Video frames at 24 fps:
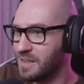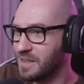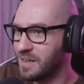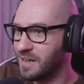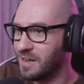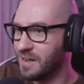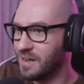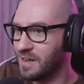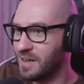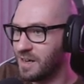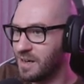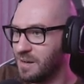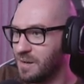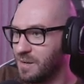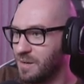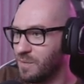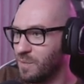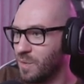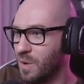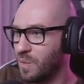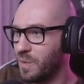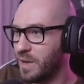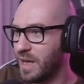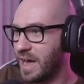Uh,
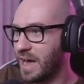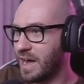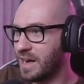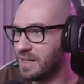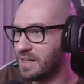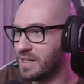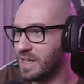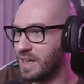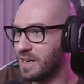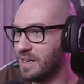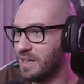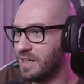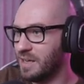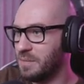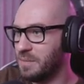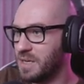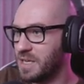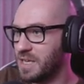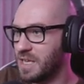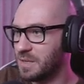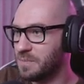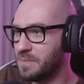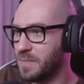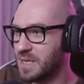what we added then? Let me
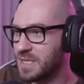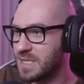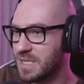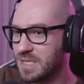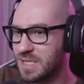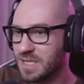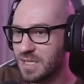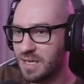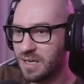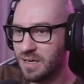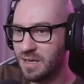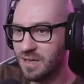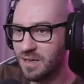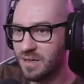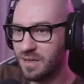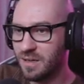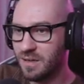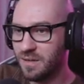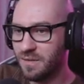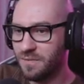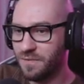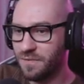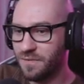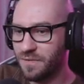get
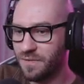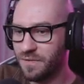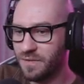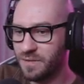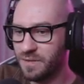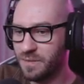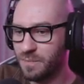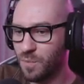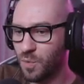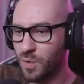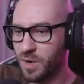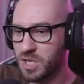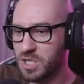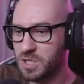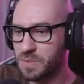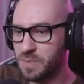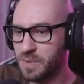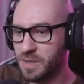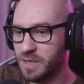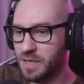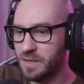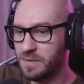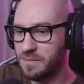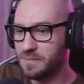myself more H
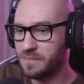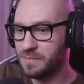P